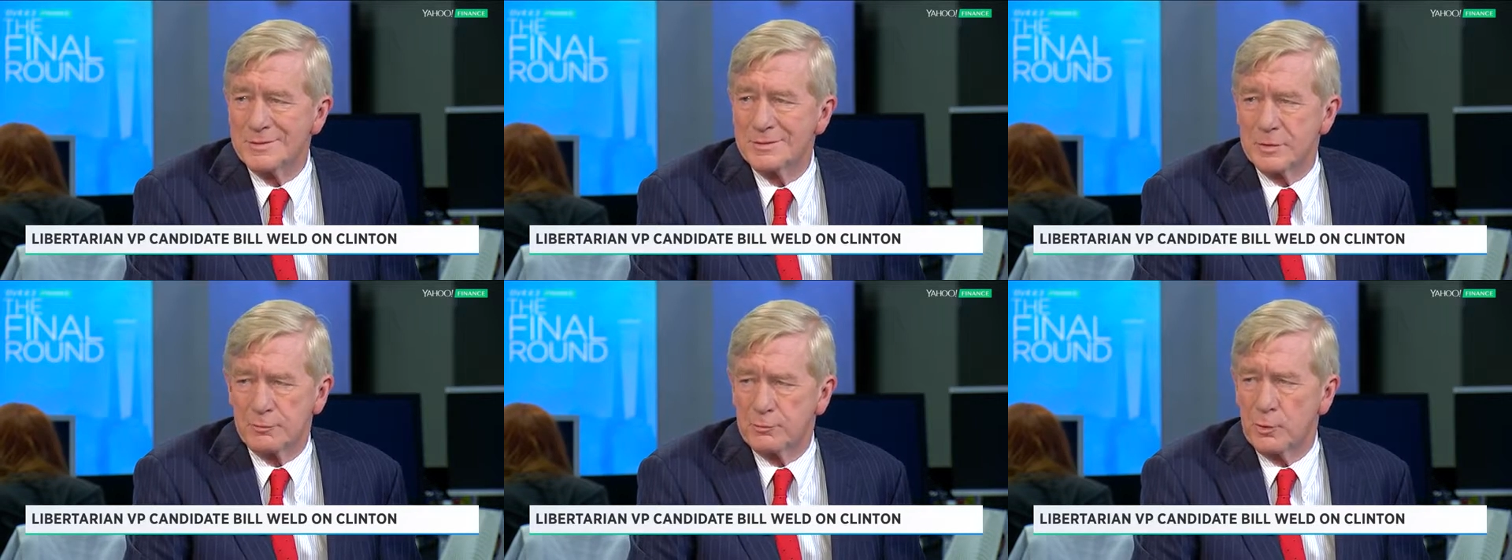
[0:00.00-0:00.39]

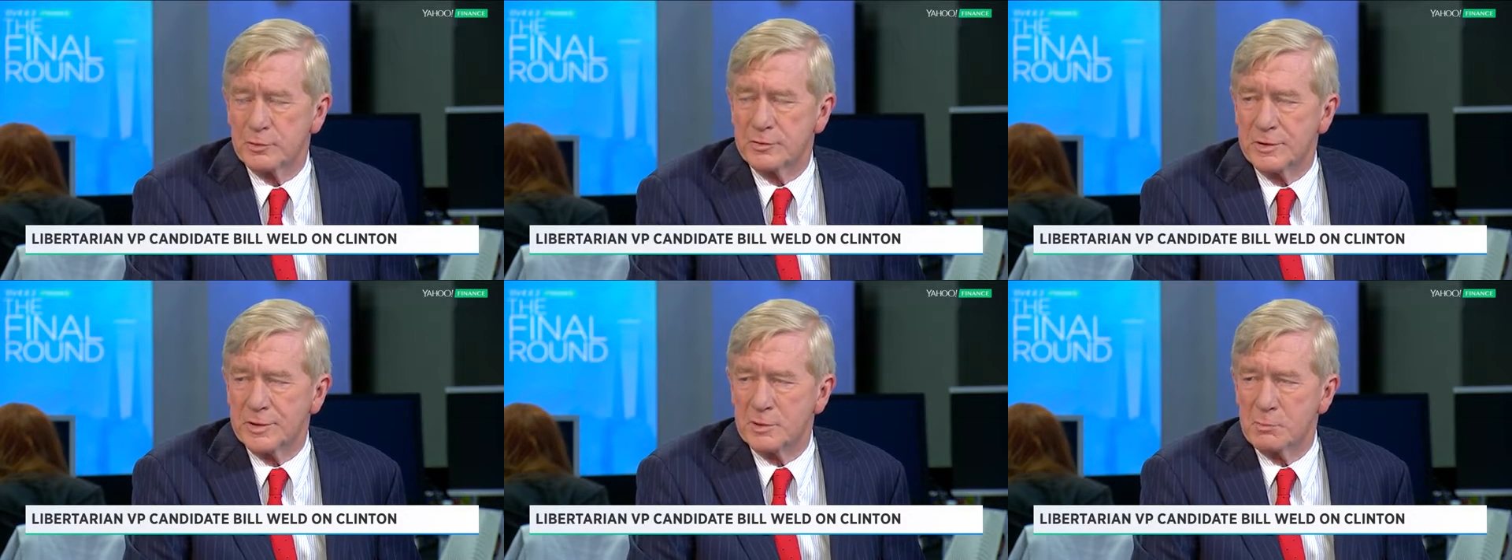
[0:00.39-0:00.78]
The
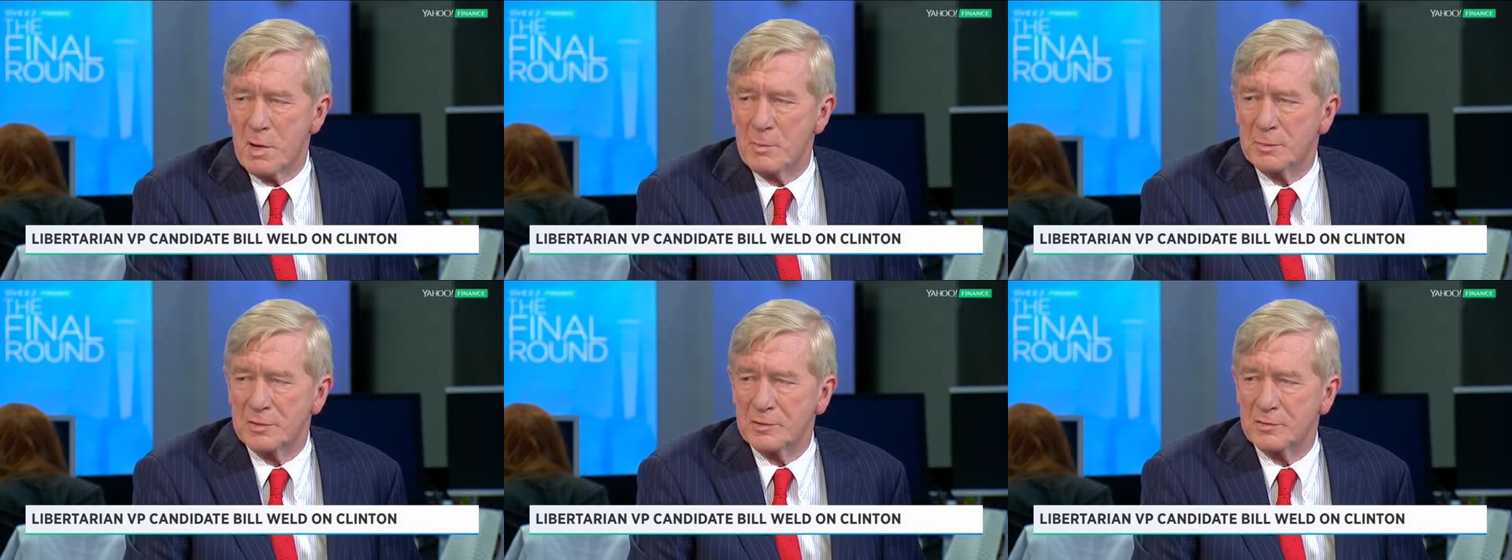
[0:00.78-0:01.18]
14th
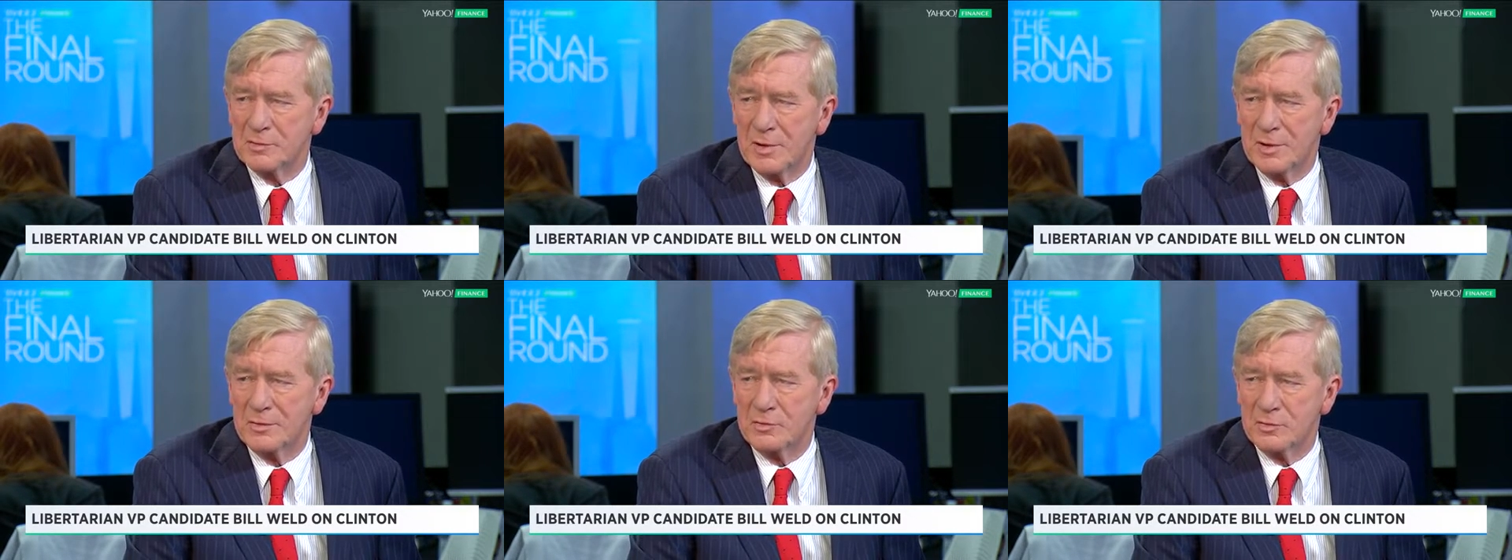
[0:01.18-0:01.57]
Amendment
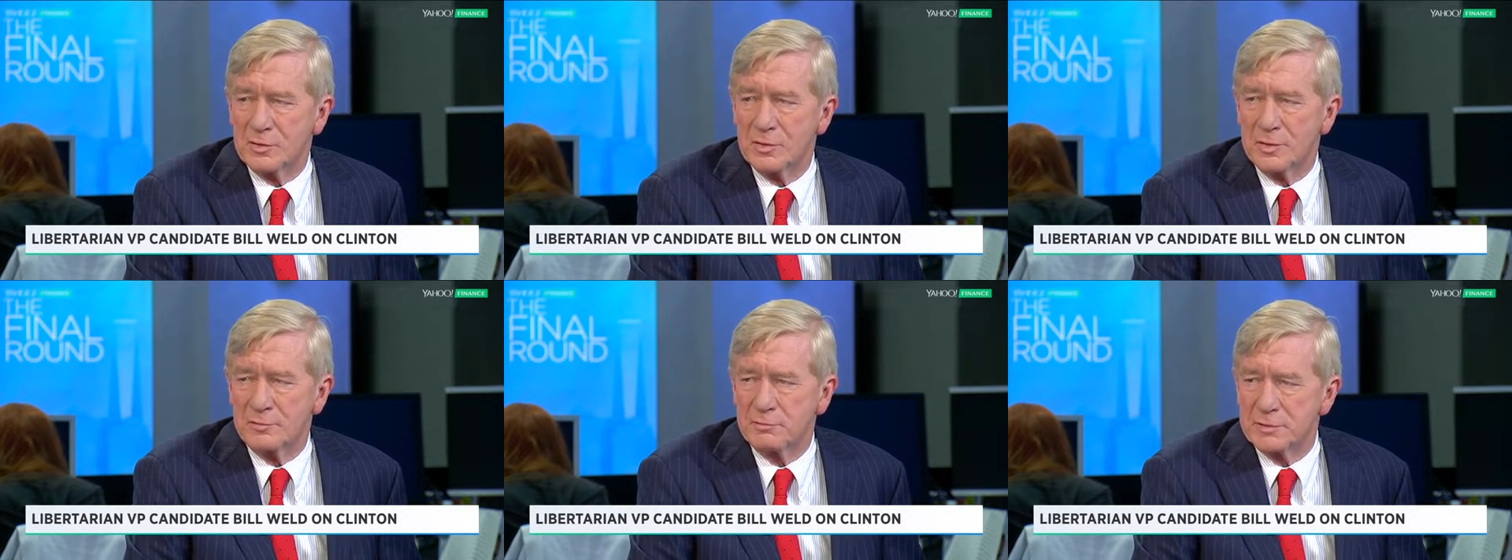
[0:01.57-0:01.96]
says the
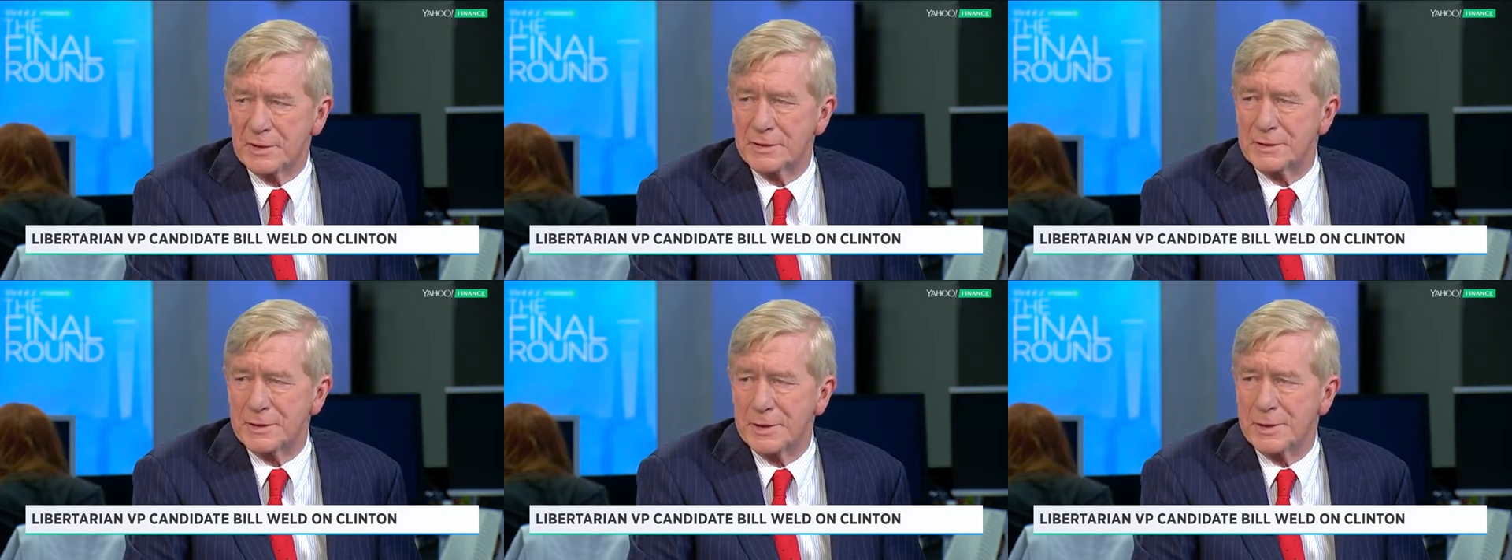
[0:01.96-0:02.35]

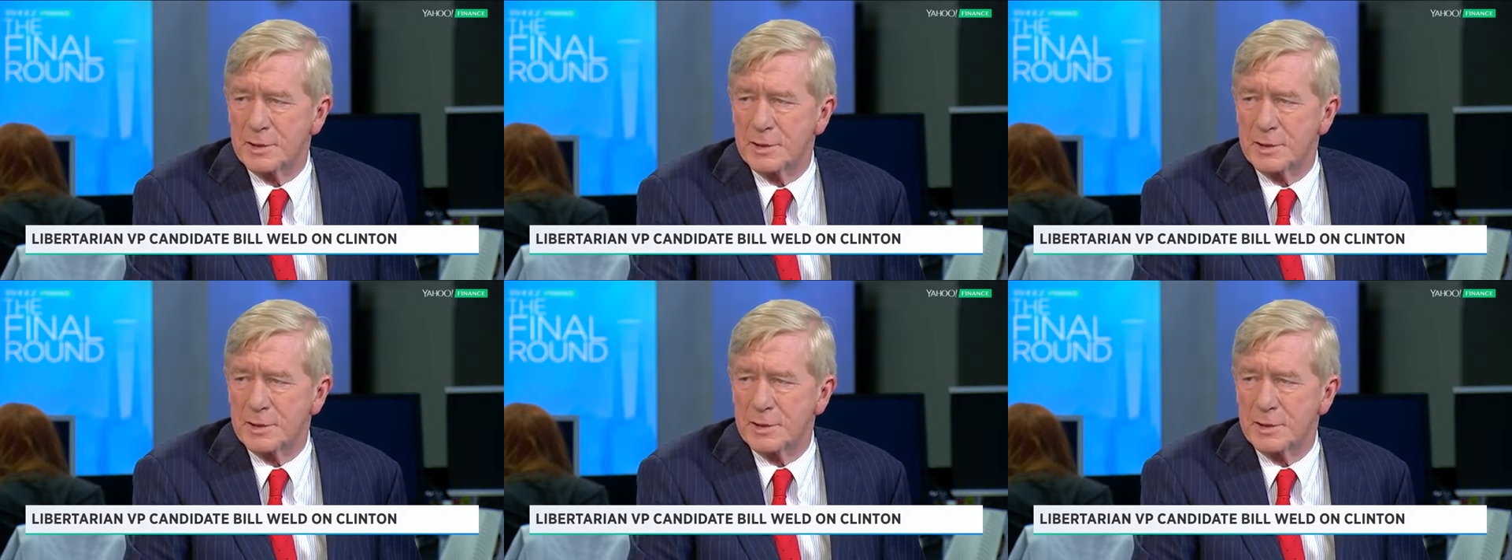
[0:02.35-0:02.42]
validity